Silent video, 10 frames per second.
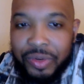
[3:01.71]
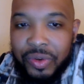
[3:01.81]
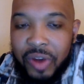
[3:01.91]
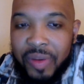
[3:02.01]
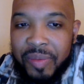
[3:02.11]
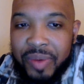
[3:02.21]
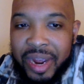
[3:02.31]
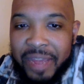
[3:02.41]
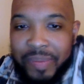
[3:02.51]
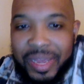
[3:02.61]
Kobe
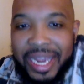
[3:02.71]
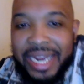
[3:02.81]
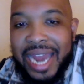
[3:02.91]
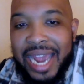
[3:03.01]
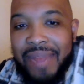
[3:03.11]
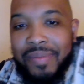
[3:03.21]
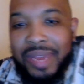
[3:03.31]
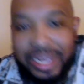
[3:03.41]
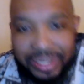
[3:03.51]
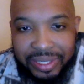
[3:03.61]
Bryant played 9
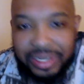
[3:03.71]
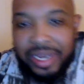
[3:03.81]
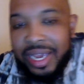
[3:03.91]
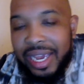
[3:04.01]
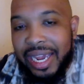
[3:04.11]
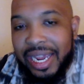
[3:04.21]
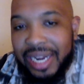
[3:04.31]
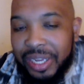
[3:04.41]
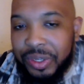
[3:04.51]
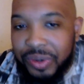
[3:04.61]
minutes and
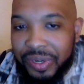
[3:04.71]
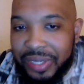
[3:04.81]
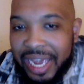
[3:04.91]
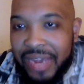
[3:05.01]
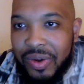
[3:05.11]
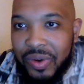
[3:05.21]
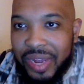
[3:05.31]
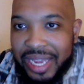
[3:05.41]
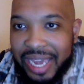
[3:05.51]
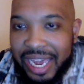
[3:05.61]
injured his ankle
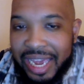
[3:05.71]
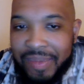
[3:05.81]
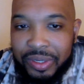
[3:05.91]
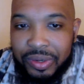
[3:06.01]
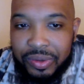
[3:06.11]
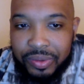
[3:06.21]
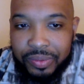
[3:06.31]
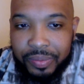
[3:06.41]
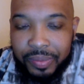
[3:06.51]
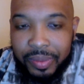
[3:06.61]
in Game 2.
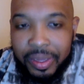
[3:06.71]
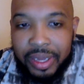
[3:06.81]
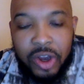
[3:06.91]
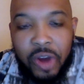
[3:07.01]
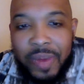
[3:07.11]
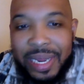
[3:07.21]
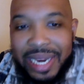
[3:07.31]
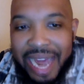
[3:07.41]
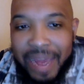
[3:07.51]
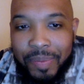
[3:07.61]
Kobe
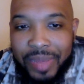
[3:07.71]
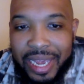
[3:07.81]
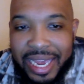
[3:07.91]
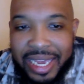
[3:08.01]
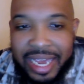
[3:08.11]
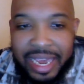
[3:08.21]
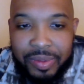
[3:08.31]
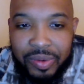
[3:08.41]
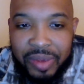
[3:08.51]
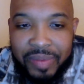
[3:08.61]
did not play in Game
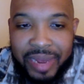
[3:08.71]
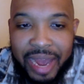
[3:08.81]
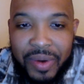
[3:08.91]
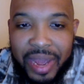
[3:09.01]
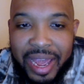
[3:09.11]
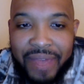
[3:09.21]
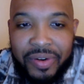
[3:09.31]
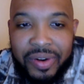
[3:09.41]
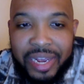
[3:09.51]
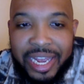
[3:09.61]
3, but
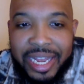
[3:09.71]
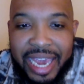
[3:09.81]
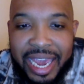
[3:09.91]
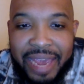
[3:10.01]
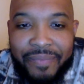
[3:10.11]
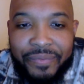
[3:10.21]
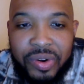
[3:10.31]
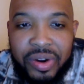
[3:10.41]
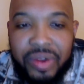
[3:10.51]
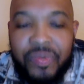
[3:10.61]
however, in Game
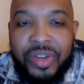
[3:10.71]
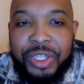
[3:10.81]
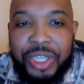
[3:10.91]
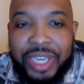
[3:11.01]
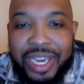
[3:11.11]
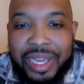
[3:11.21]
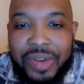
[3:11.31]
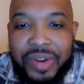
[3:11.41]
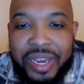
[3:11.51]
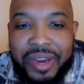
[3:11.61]
4, when Shaquille
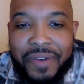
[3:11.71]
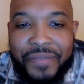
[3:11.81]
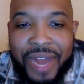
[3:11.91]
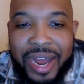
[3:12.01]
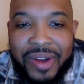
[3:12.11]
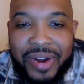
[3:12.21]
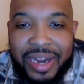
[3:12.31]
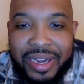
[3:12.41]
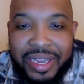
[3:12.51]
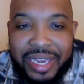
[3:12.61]
O'Neal fouled
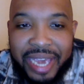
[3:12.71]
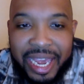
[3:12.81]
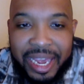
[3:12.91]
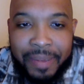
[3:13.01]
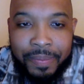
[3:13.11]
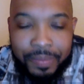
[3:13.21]
out of the game,